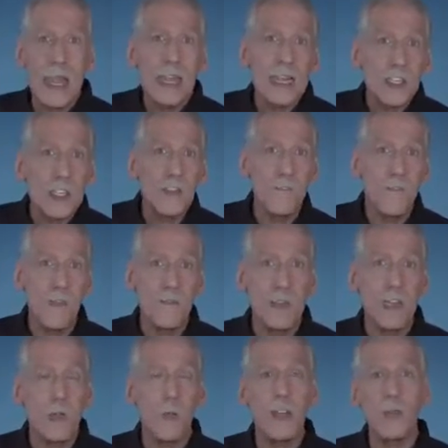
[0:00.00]
and ends in
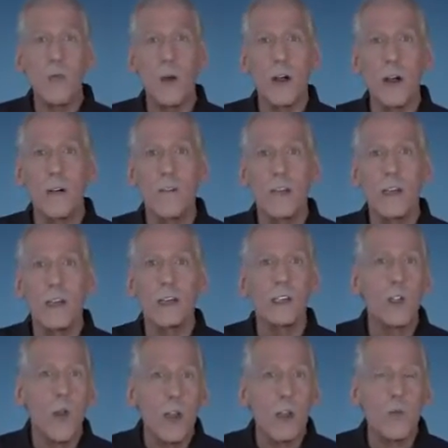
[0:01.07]
53:12,
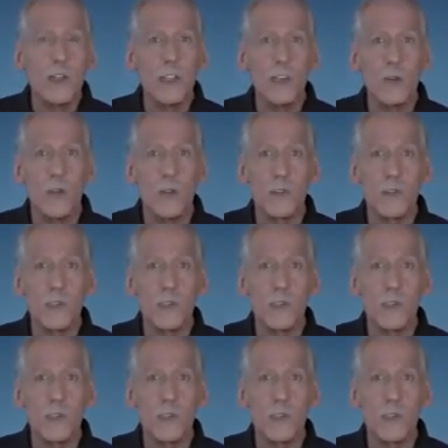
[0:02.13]
starting with these